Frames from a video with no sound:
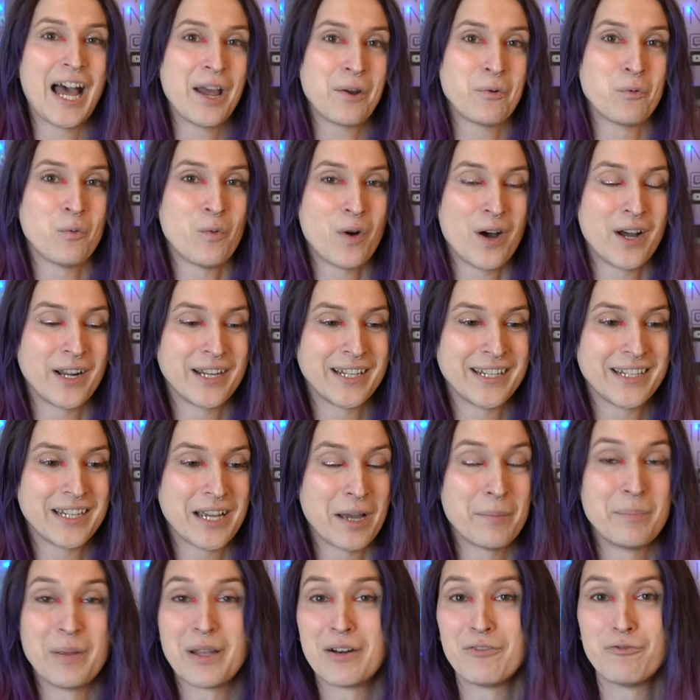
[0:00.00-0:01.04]
I wanted
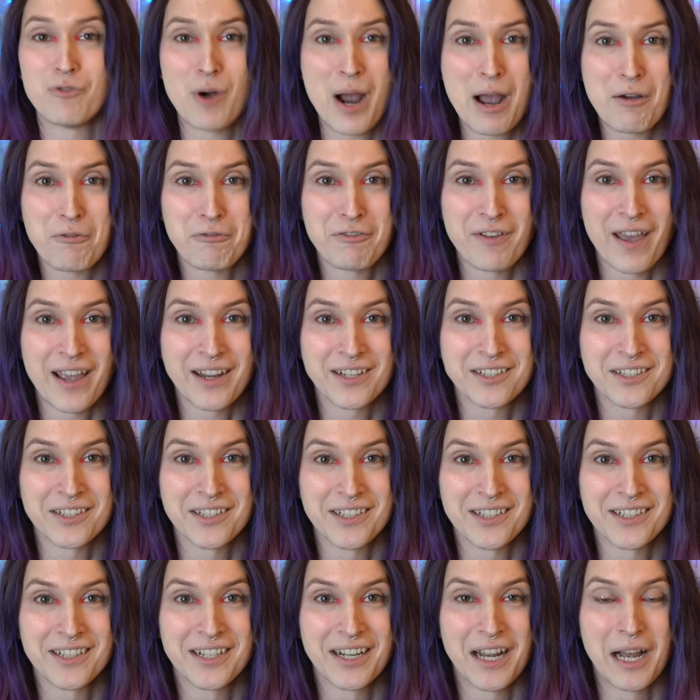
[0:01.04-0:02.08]
a bit of wow
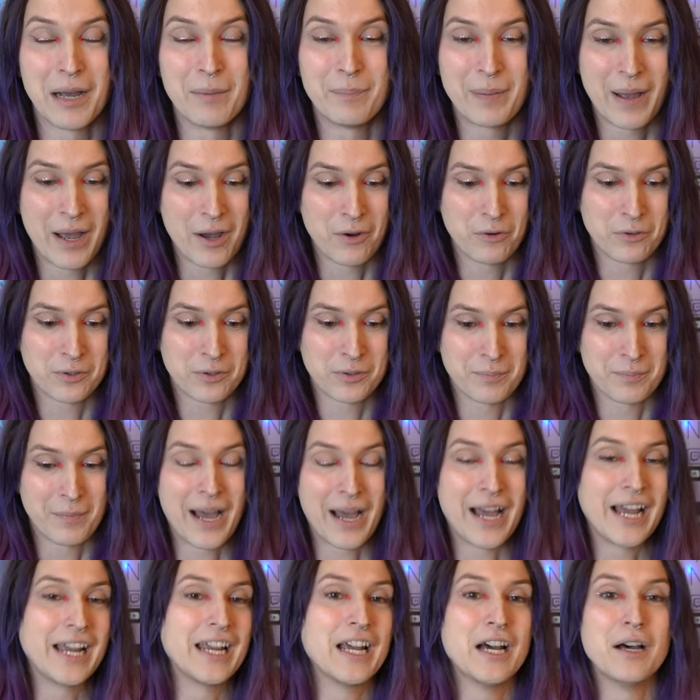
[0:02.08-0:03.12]
factor about
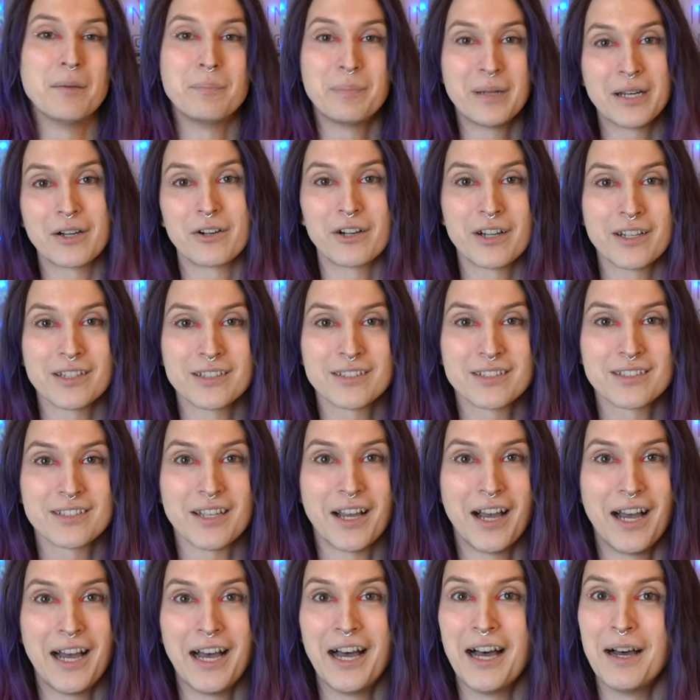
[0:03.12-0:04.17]
my appearance.
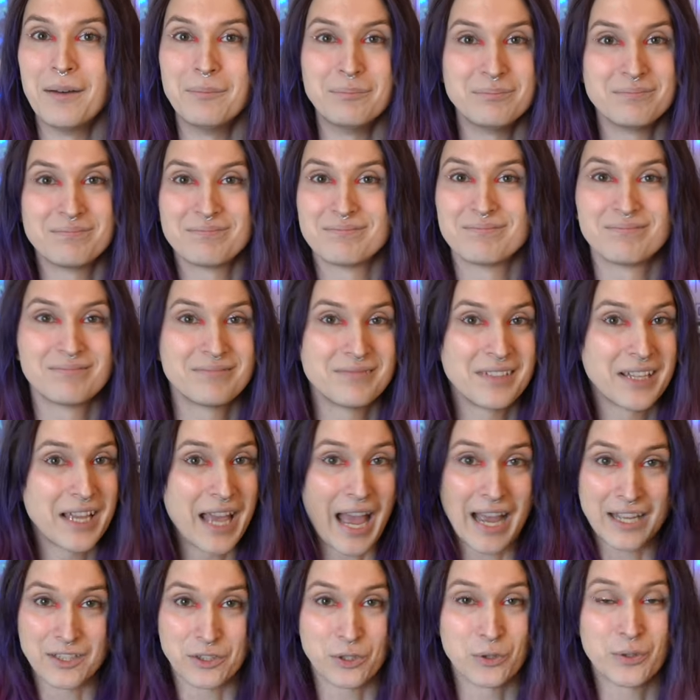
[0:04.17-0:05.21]

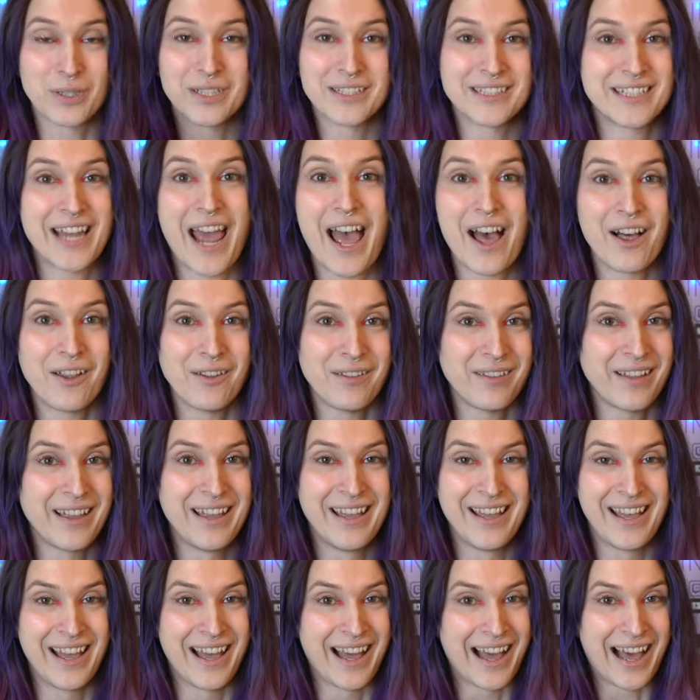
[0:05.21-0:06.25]
As you can tell,
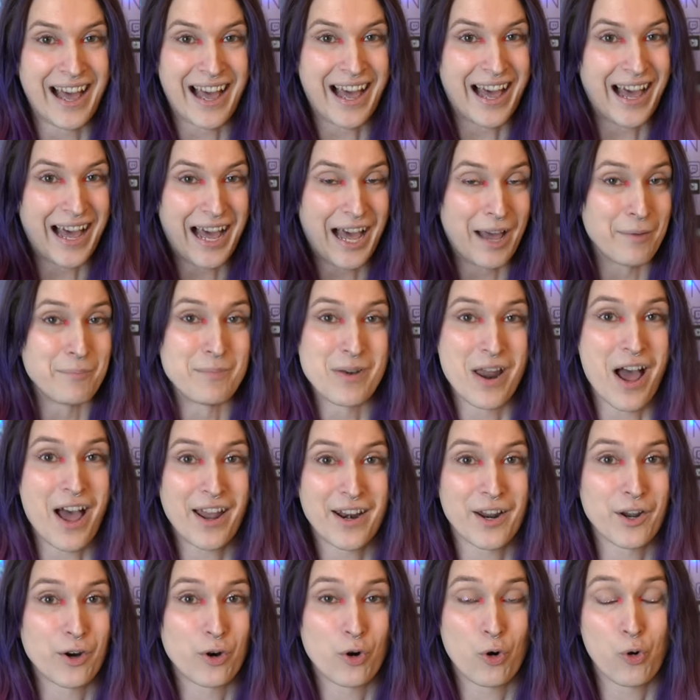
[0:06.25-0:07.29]
I'm
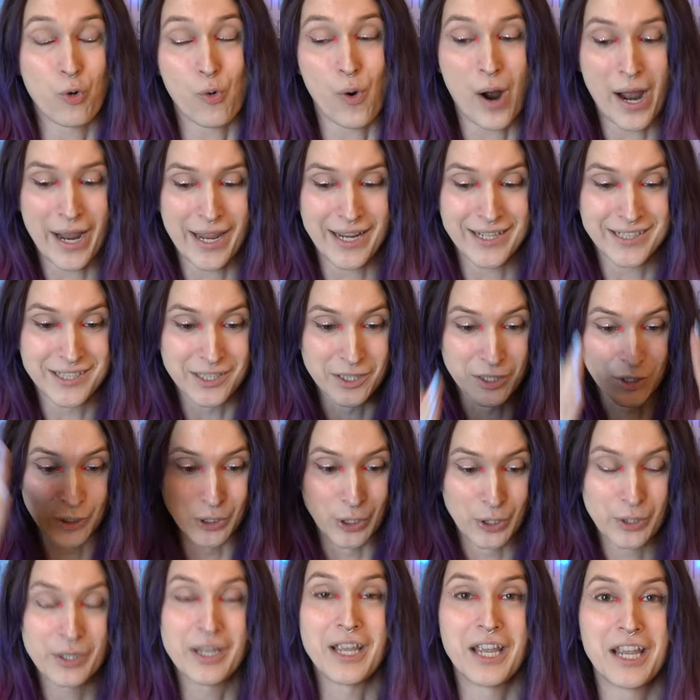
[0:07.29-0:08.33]
not a
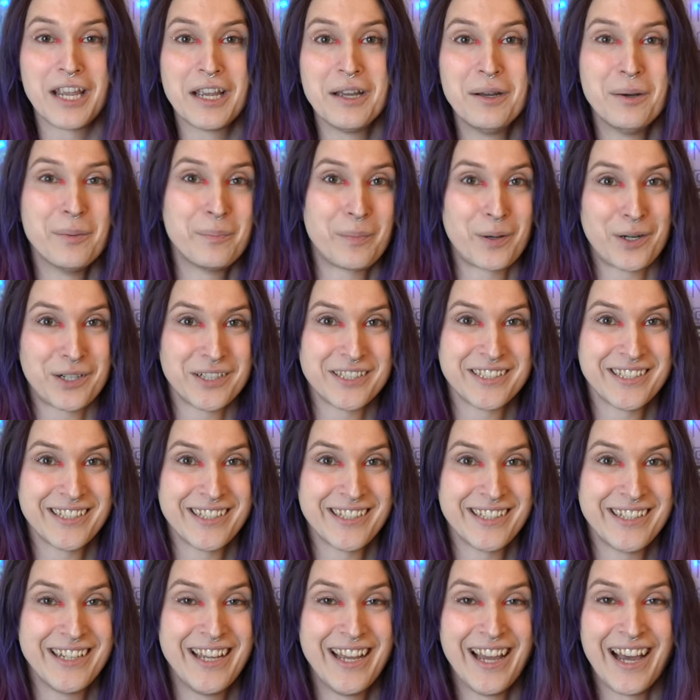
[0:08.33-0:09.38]
quiet-looking
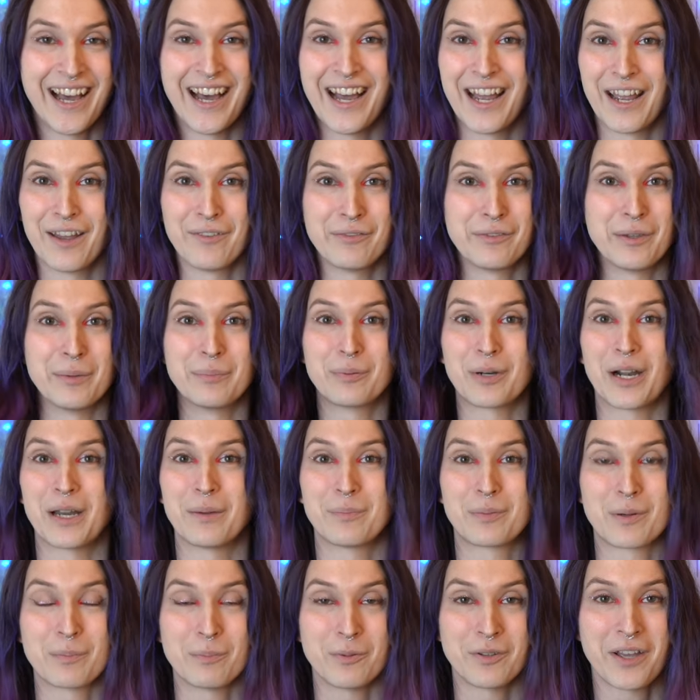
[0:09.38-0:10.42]
person. I have the
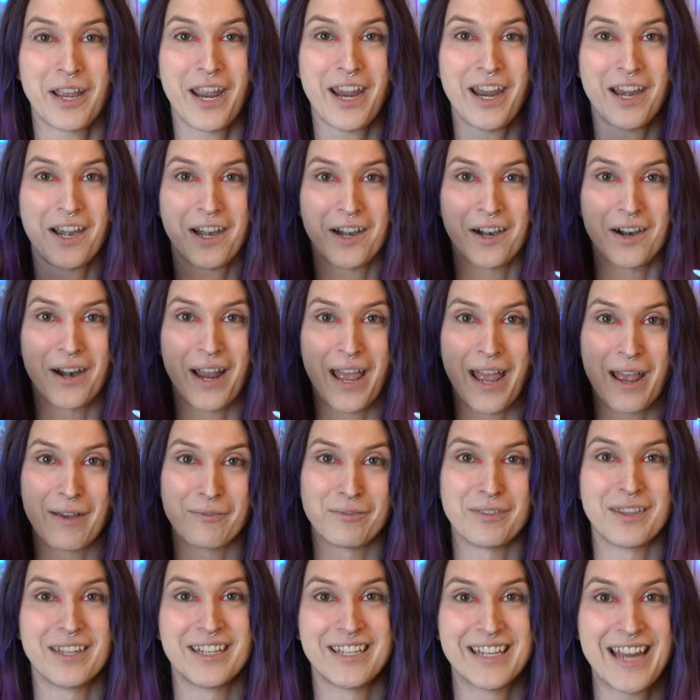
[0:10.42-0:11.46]
bright purple hair, I
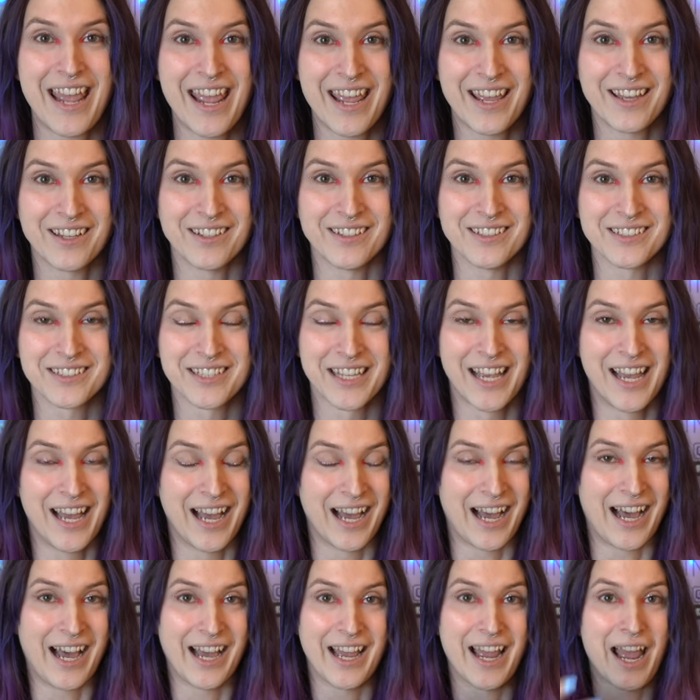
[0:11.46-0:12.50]
have the nails,
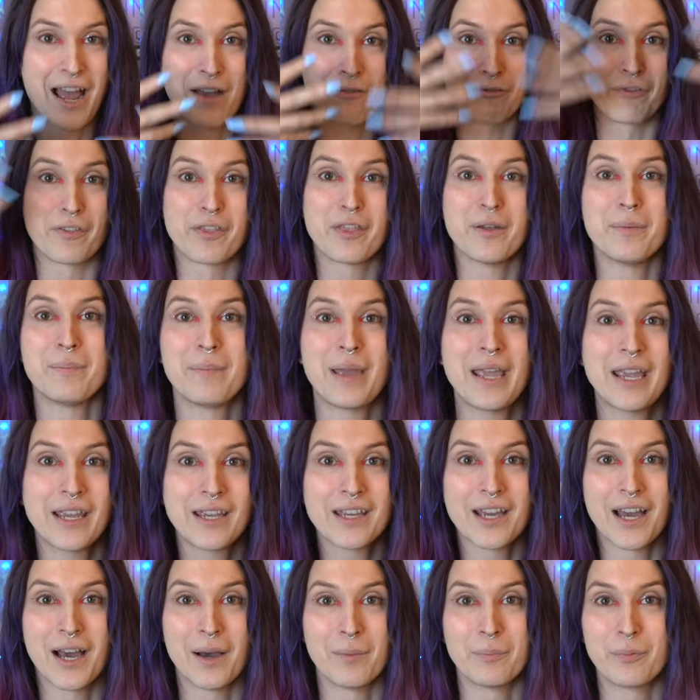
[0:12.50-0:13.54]
I have the
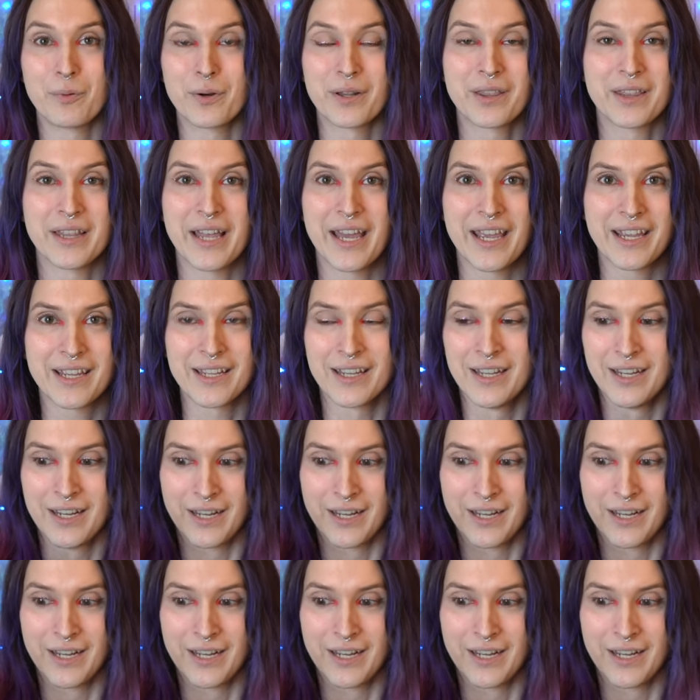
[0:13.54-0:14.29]
makeup with, like,